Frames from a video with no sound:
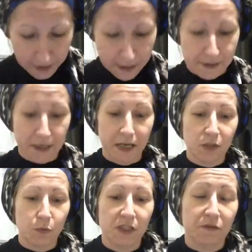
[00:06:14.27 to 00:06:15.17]
And the
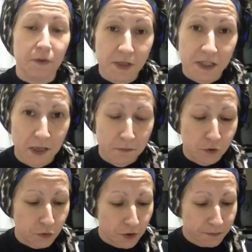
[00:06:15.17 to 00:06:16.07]
next one is from the same
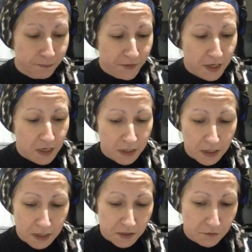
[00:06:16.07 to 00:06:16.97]
surah.
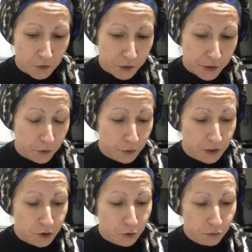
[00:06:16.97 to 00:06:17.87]
It's verse
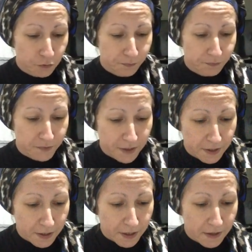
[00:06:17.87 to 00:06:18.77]
32.
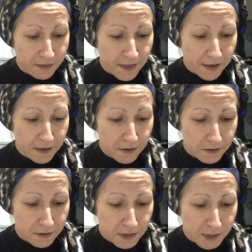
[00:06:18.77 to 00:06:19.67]
They,
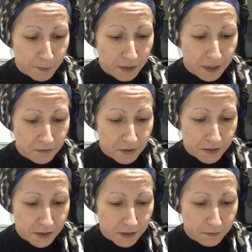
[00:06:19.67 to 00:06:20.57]
the
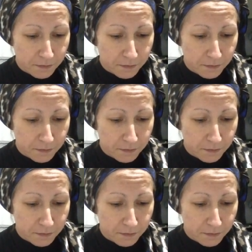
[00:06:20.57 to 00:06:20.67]
disbelievers,